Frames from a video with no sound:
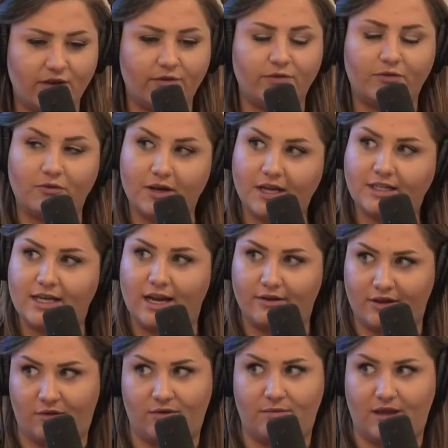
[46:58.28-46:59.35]
how freaked out
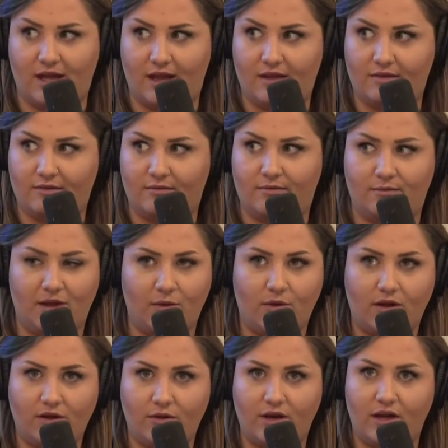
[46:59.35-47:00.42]
you would be.
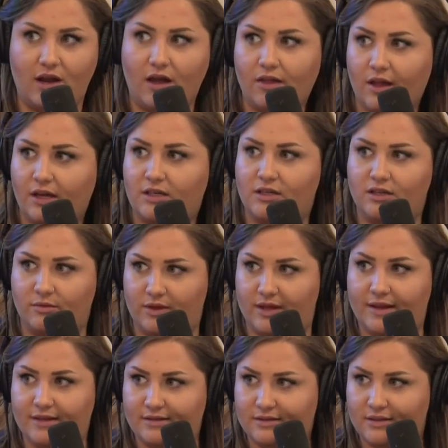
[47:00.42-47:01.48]
Meanwhile, you had nothing to do with
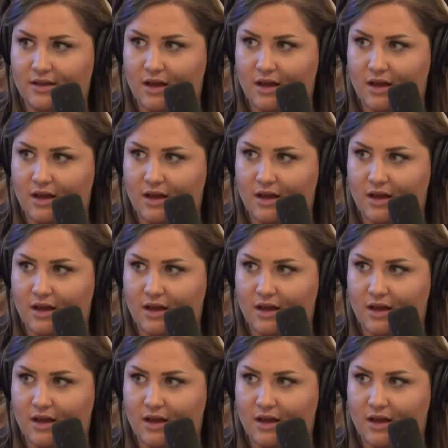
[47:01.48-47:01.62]
this.